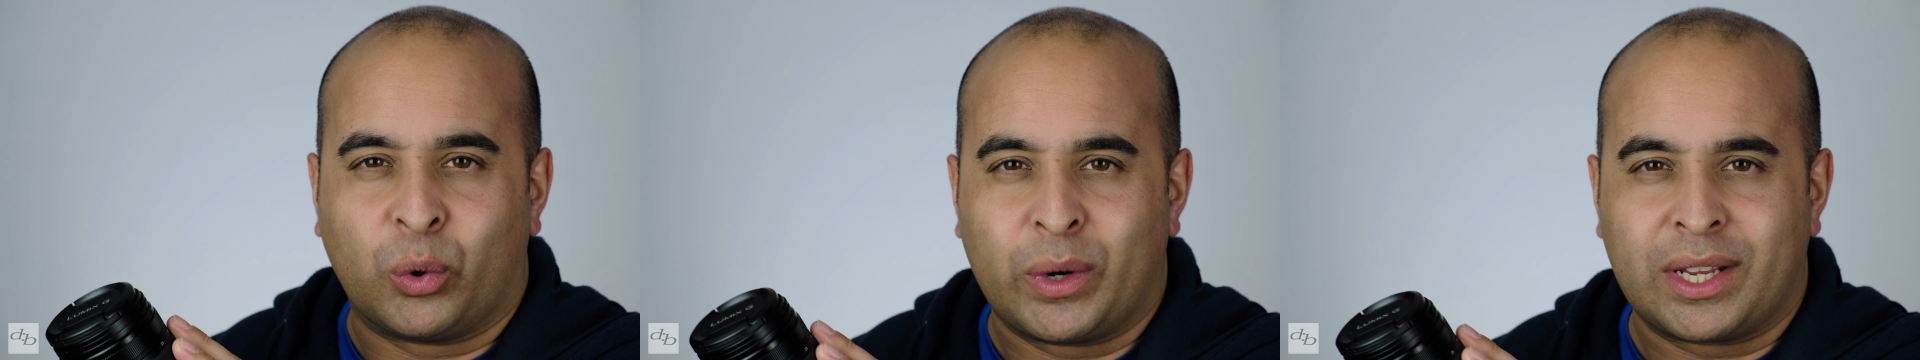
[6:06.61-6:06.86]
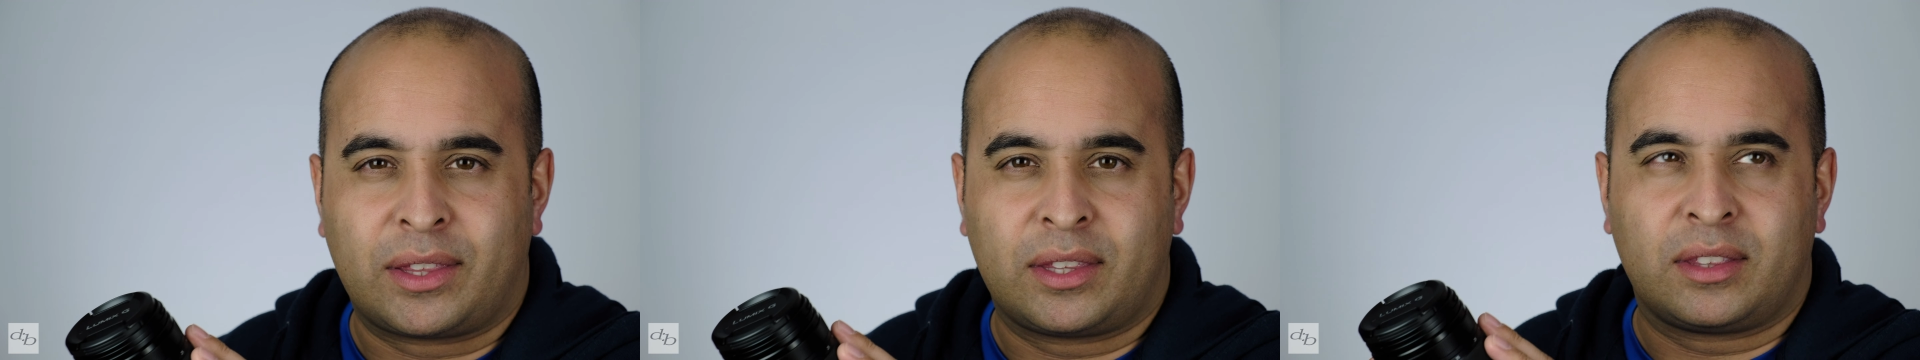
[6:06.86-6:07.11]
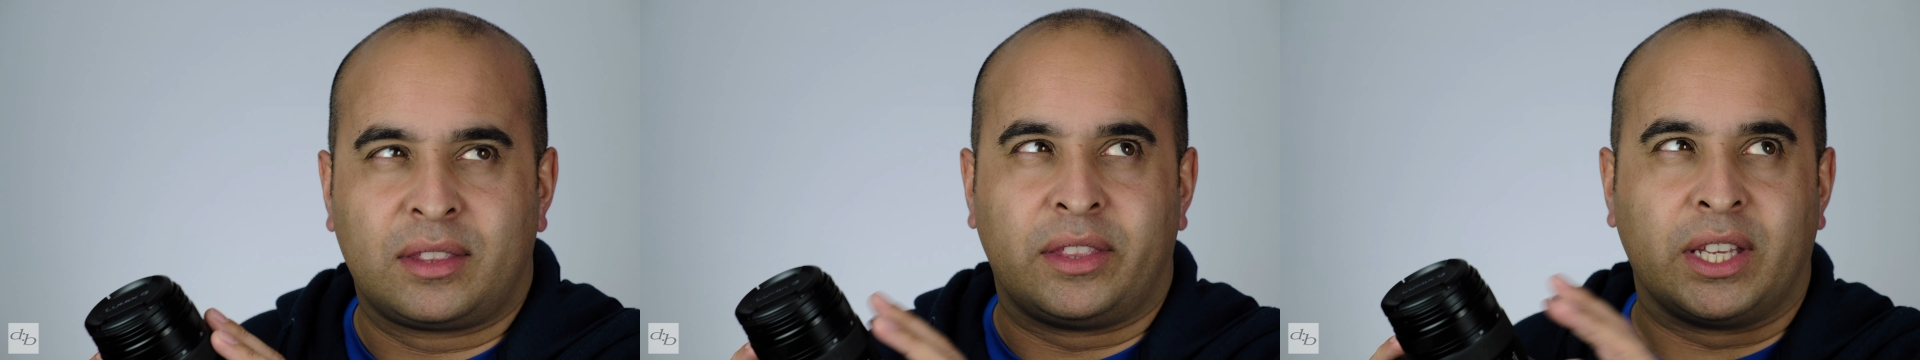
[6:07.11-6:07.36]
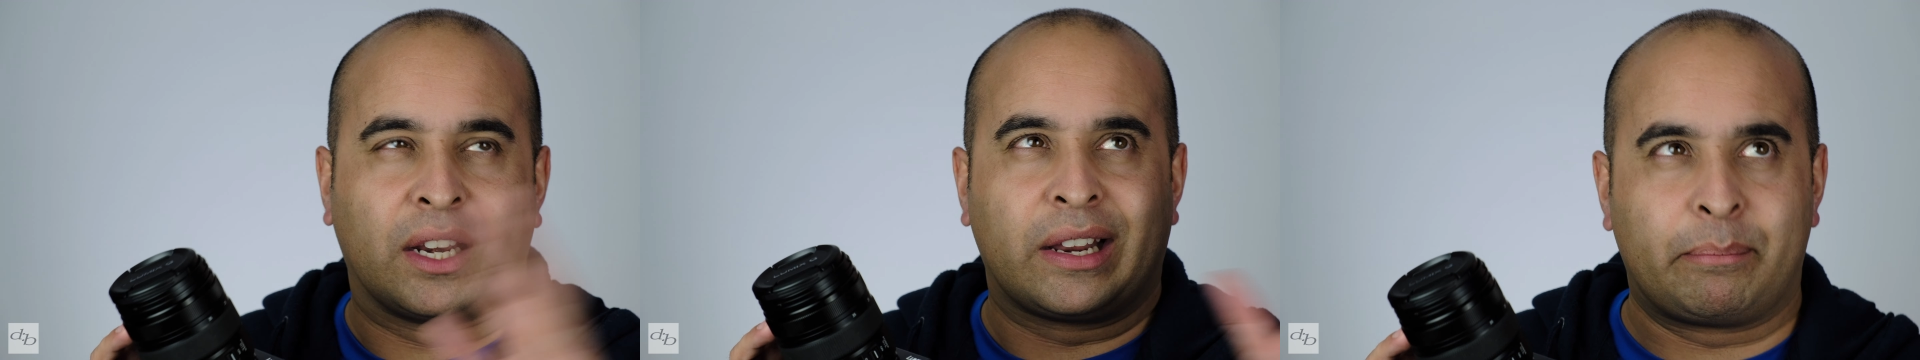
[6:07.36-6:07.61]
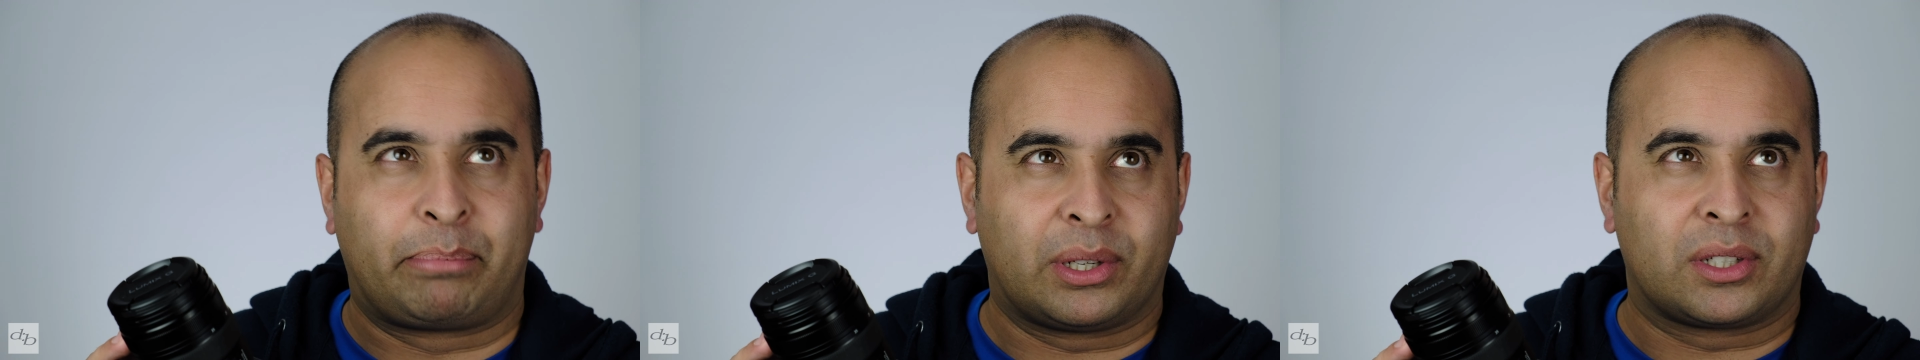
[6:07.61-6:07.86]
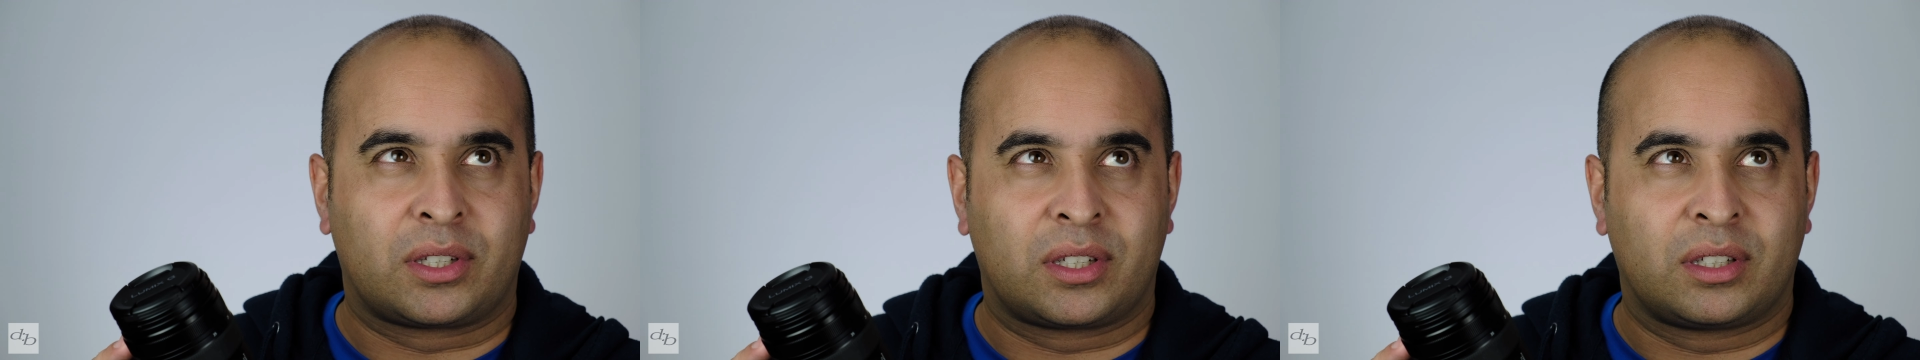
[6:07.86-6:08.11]
with the
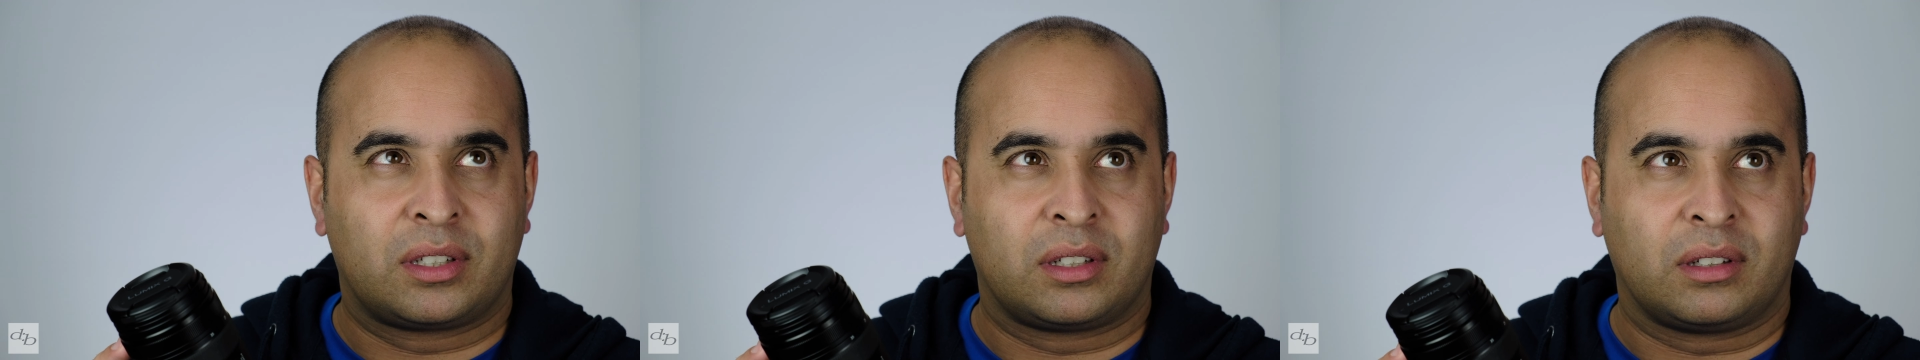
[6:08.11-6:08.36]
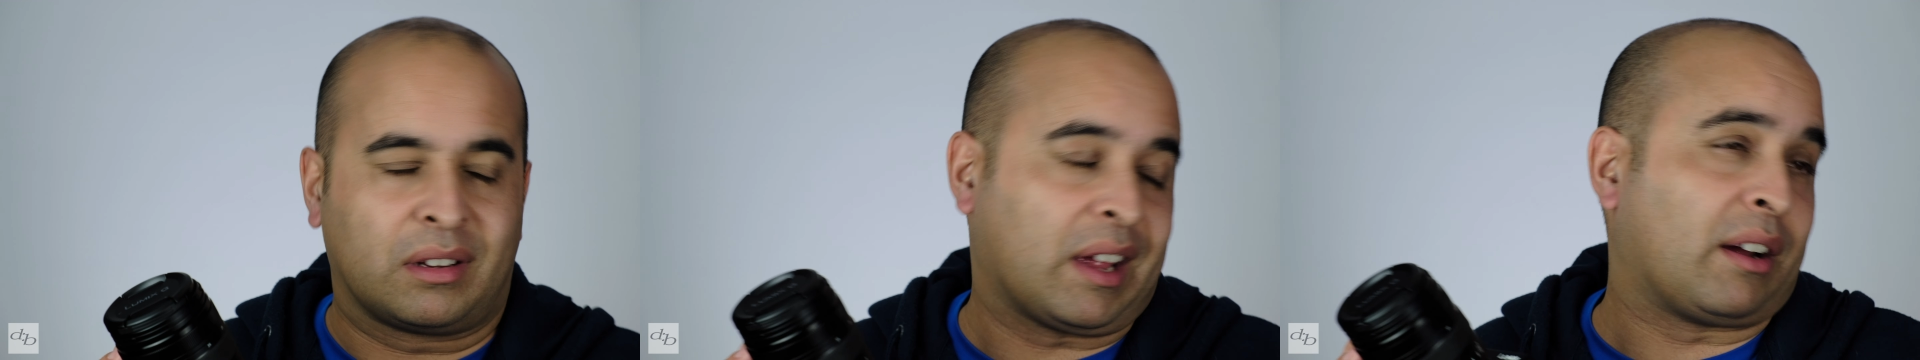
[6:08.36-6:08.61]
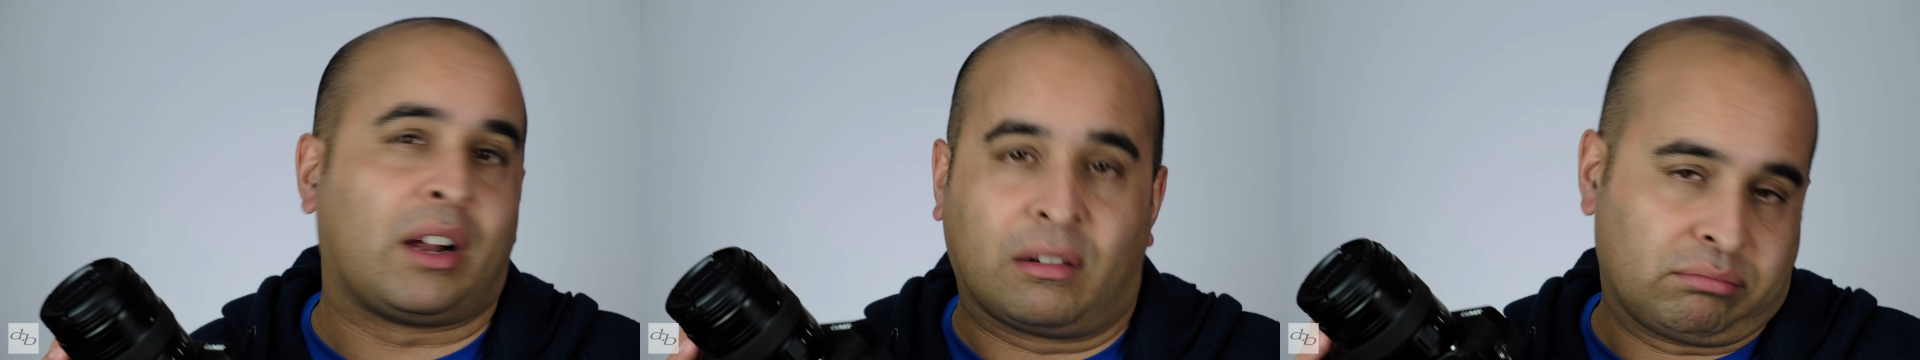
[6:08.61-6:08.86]
Olympus. Uh,